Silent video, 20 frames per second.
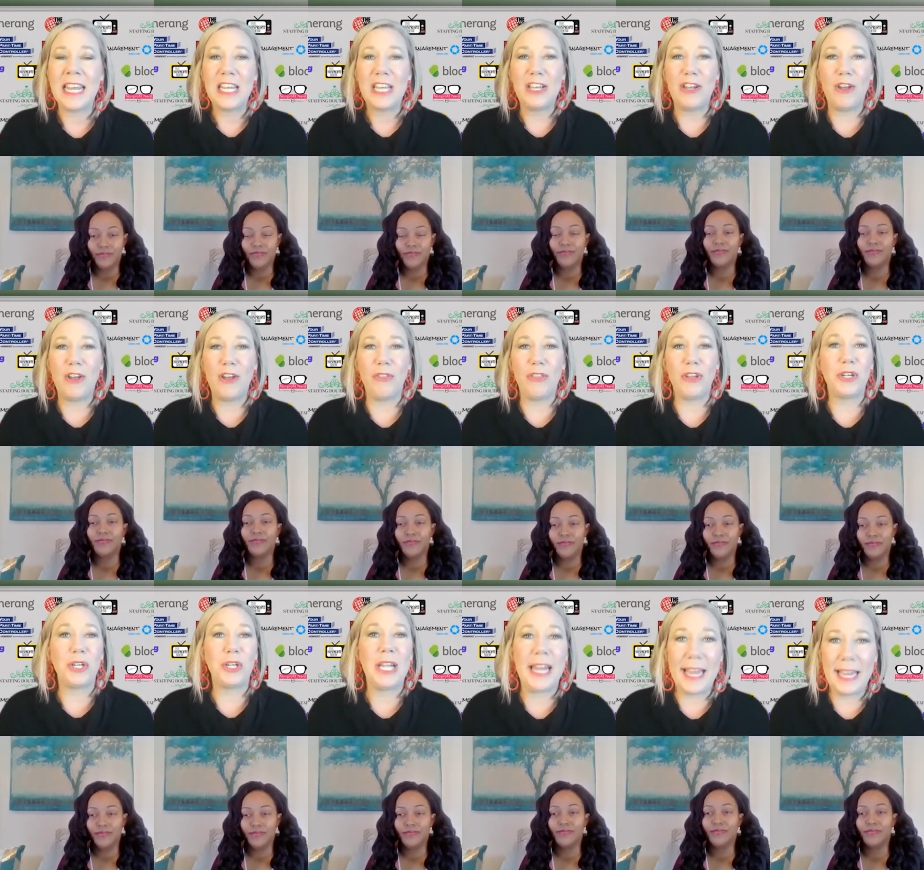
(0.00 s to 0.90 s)
Speaker 1: their
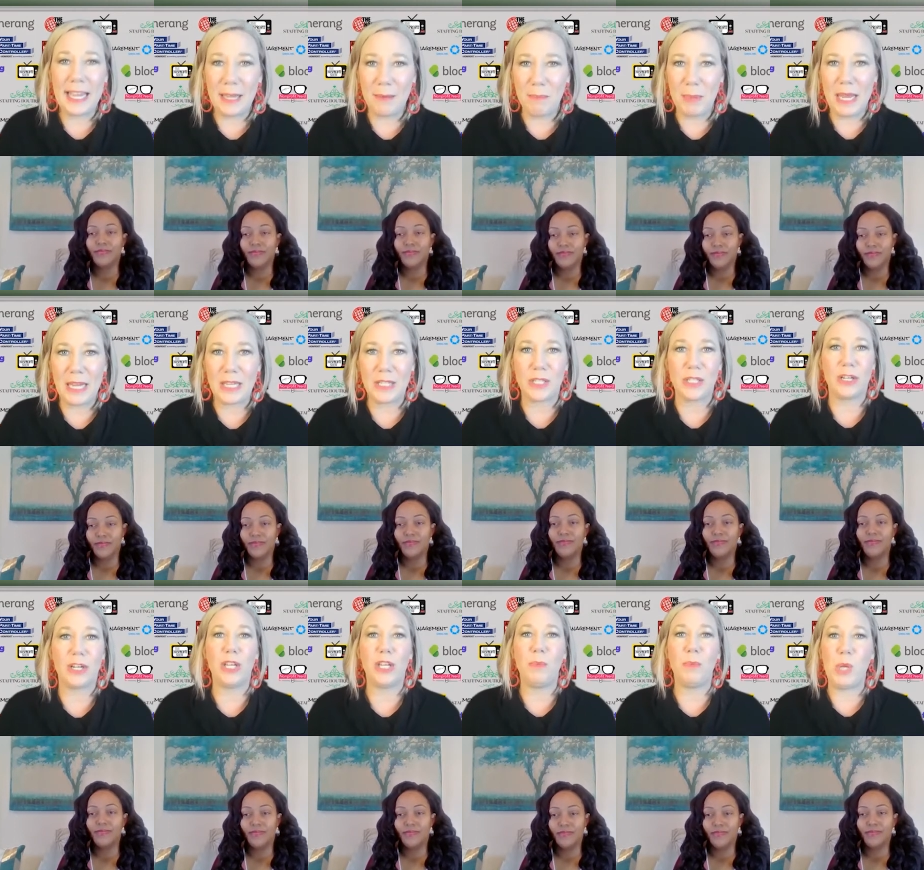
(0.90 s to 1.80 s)
client base, their
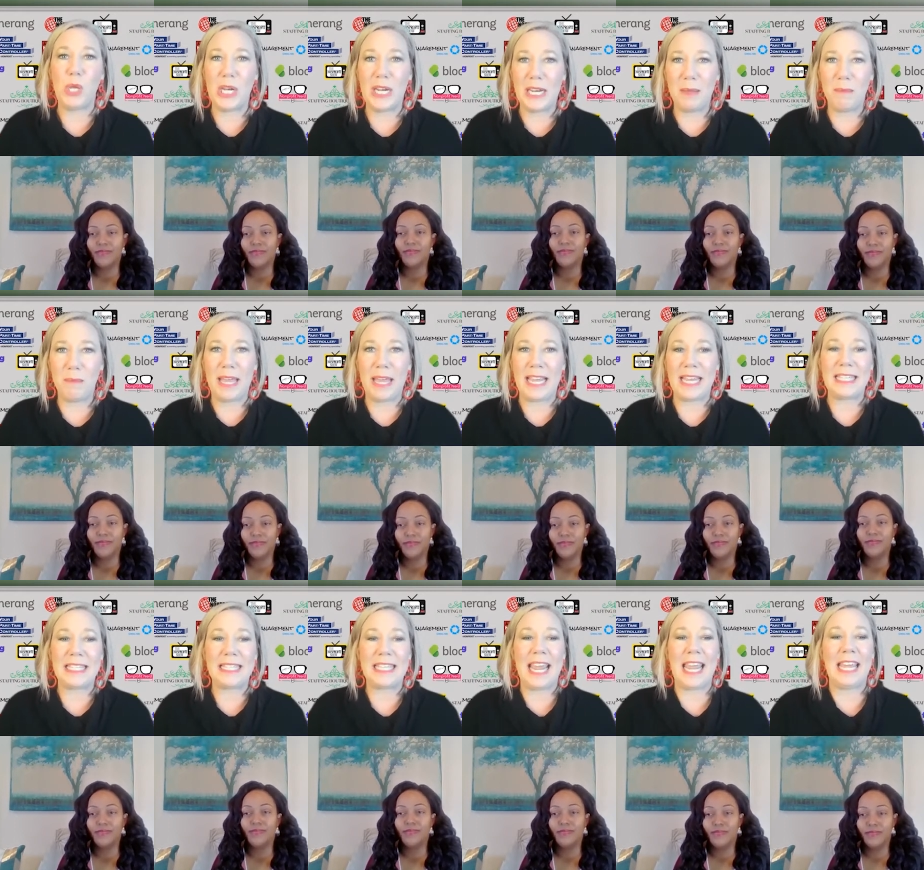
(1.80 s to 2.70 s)
community
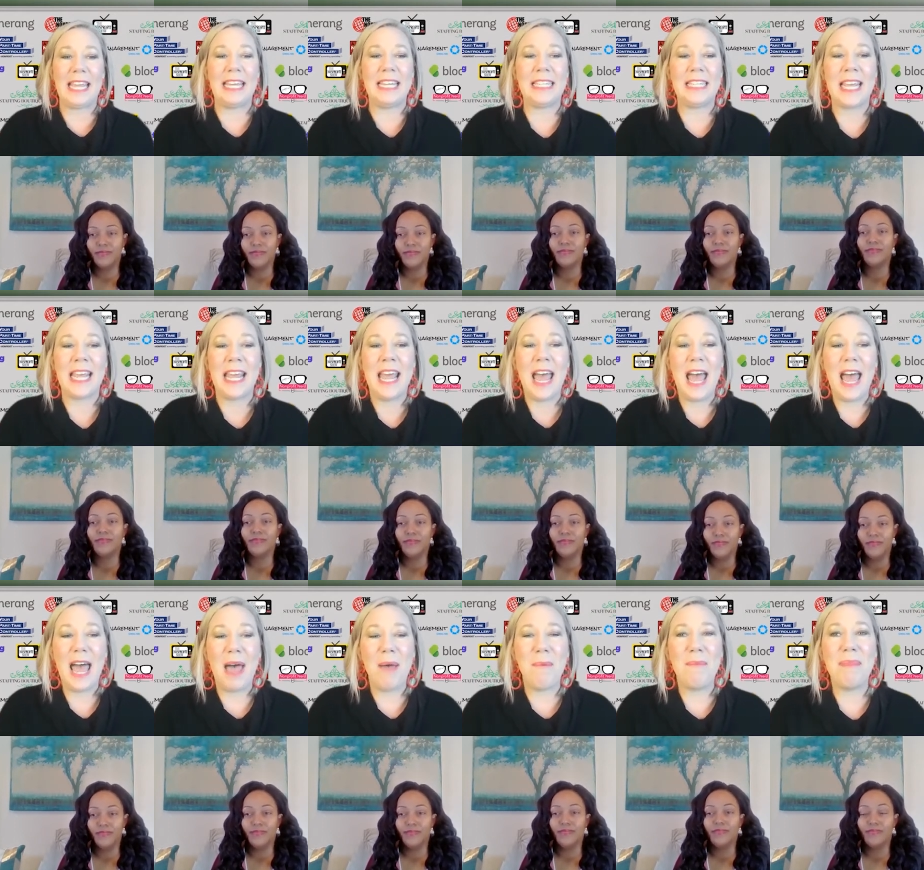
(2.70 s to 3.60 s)
base. And
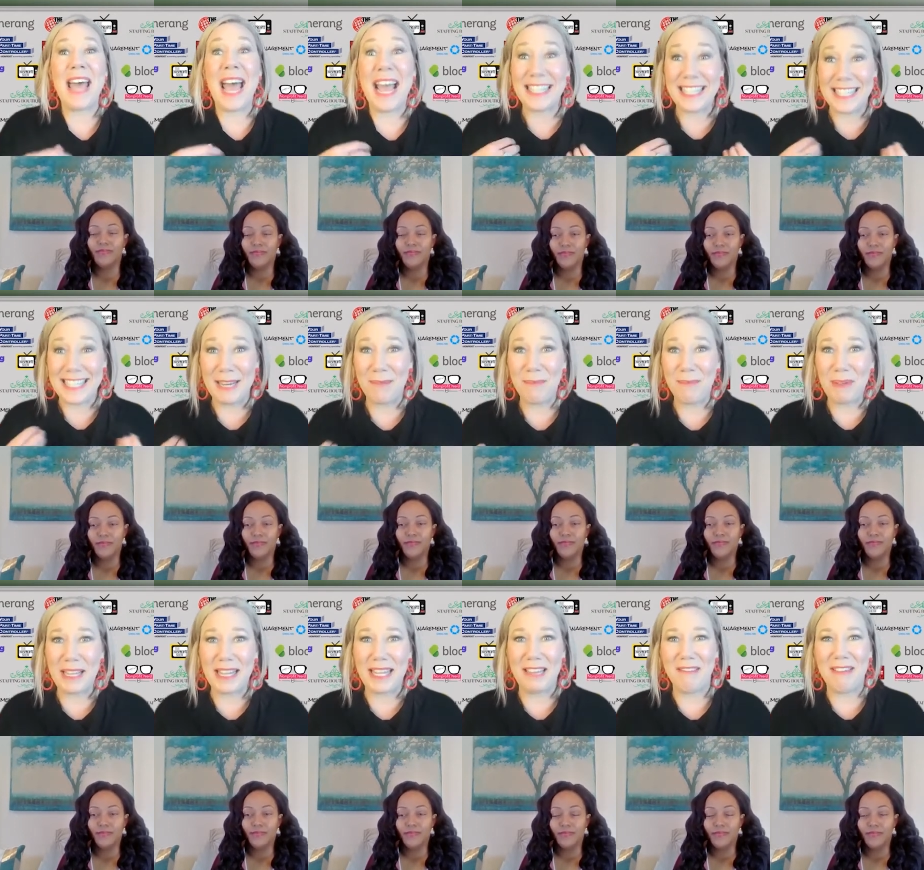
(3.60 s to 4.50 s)
that's
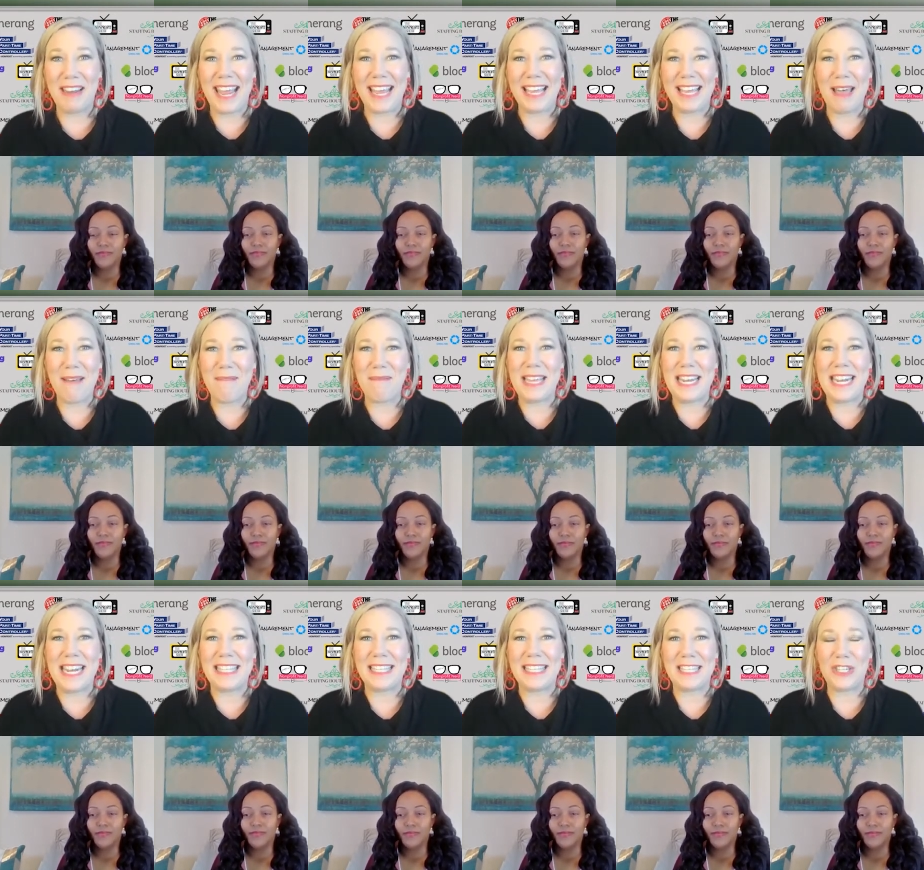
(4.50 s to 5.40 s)
typically when I come in
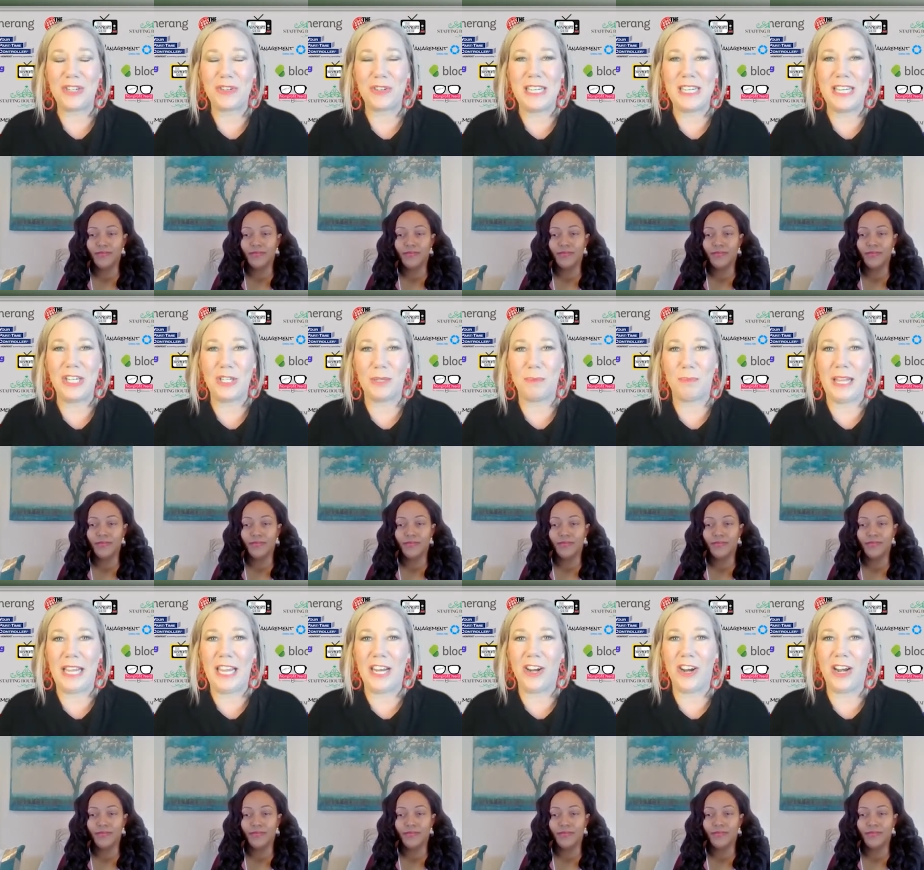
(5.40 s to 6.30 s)
as a strategic
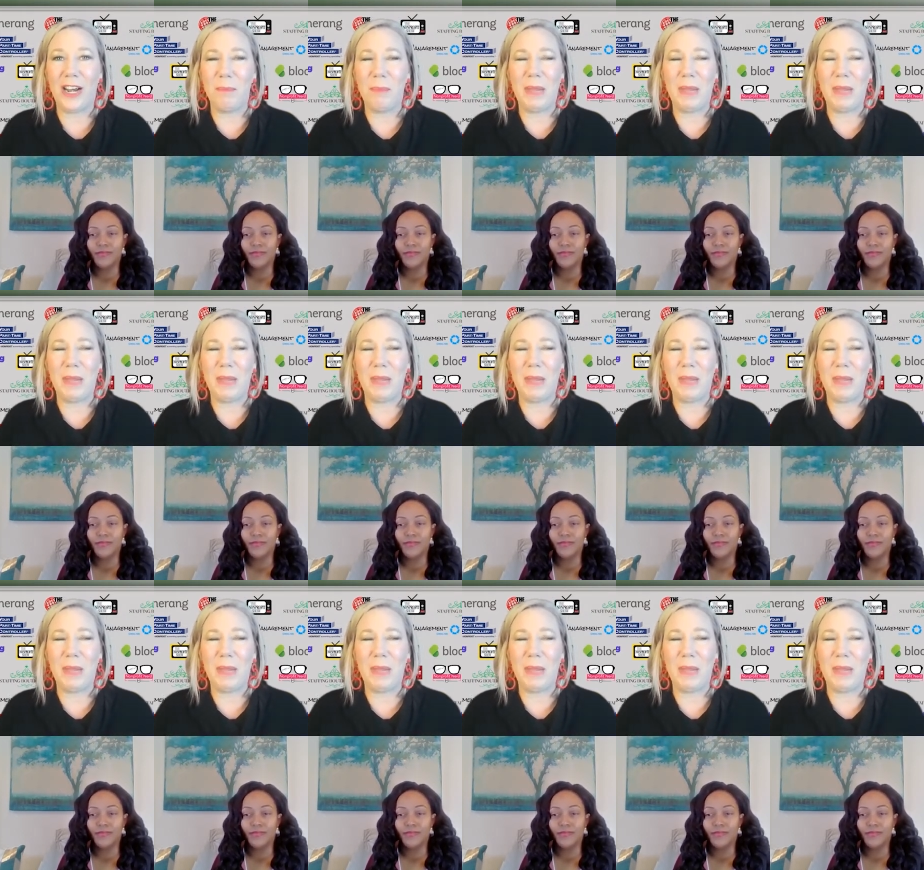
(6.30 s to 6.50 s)
planner and I'm